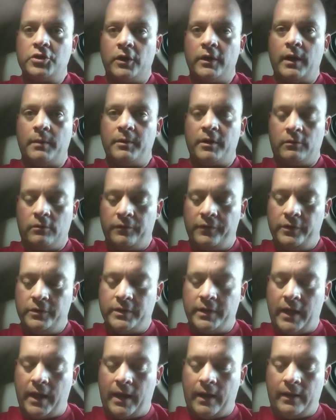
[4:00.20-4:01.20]
jerky I'm going to review
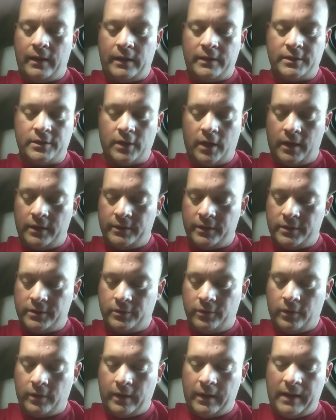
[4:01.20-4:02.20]
today. I saw in the
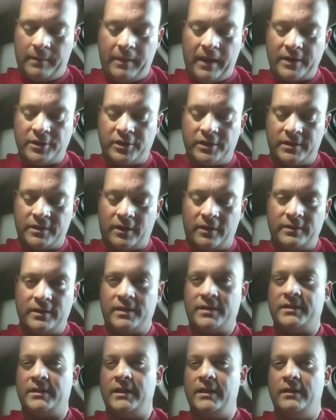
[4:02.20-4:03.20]
store, and I'm actually starting
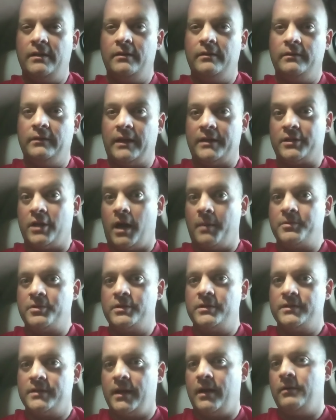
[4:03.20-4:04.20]
to see less
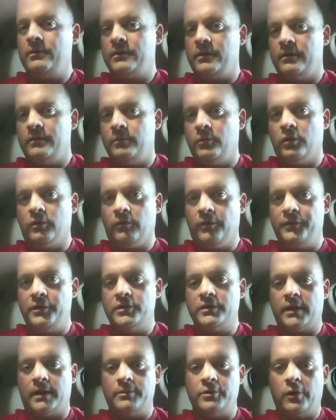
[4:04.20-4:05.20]
options now, the more
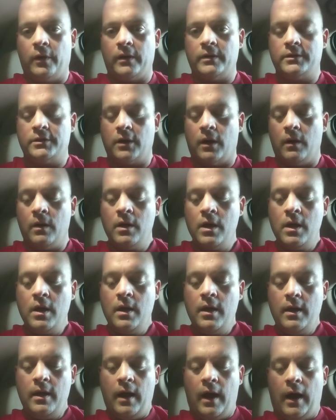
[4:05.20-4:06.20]
reviews that I'm doing. So
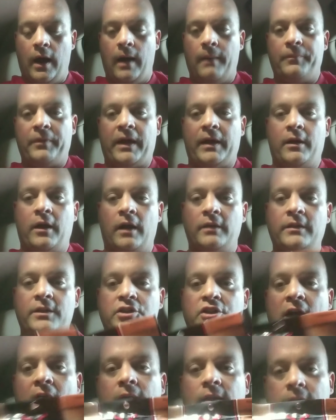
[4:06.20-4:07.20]
I got the
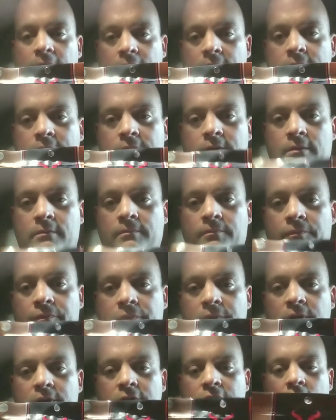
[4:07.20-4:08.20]
Jack Links.
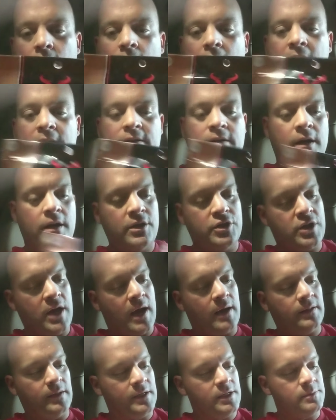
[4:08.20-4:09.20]
So I'd done a
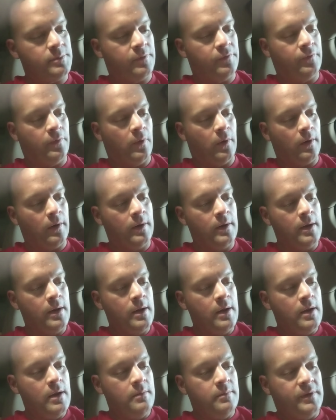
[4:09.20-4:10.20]
Jack Links before,
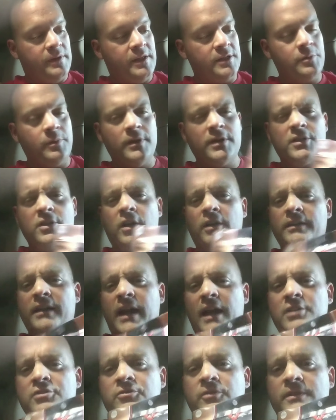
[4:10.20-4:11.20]
but this one is called
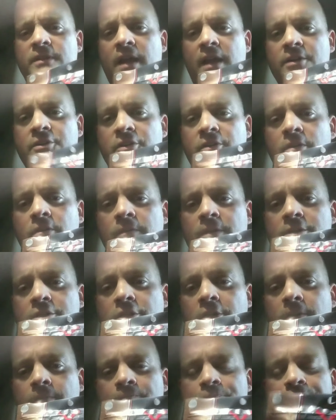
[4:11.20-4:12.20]
Extra Tender
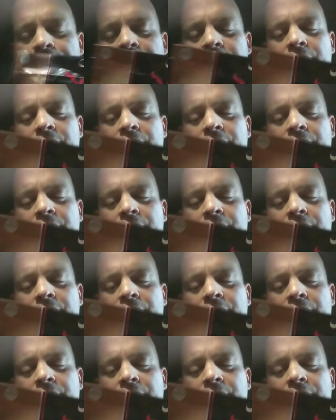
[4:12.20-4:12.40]
Original.